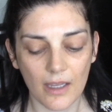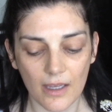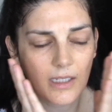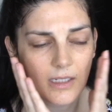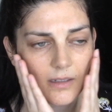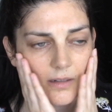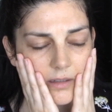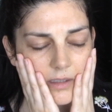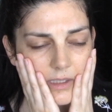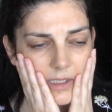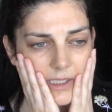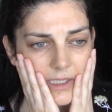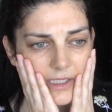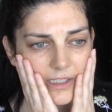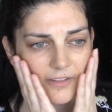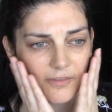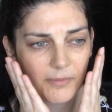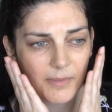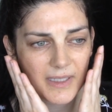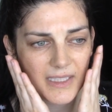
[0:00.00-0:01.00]
And oddly
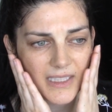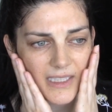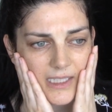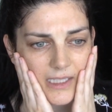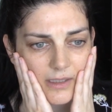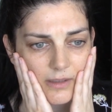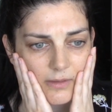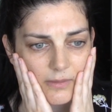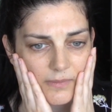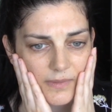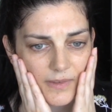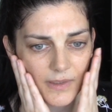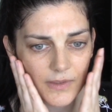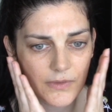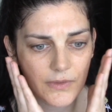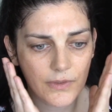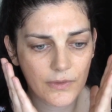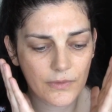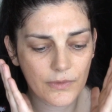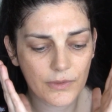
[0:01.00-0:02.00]
enough, my skin
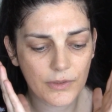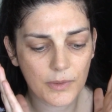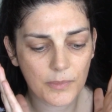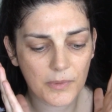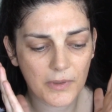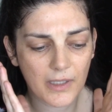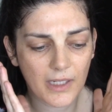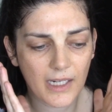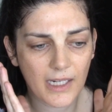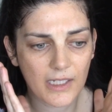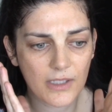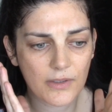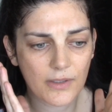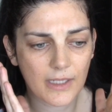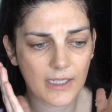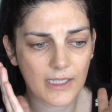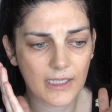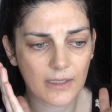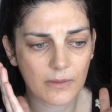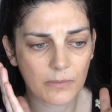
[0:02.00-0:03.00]
feels super
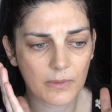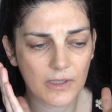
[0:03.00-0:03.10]
hydrated,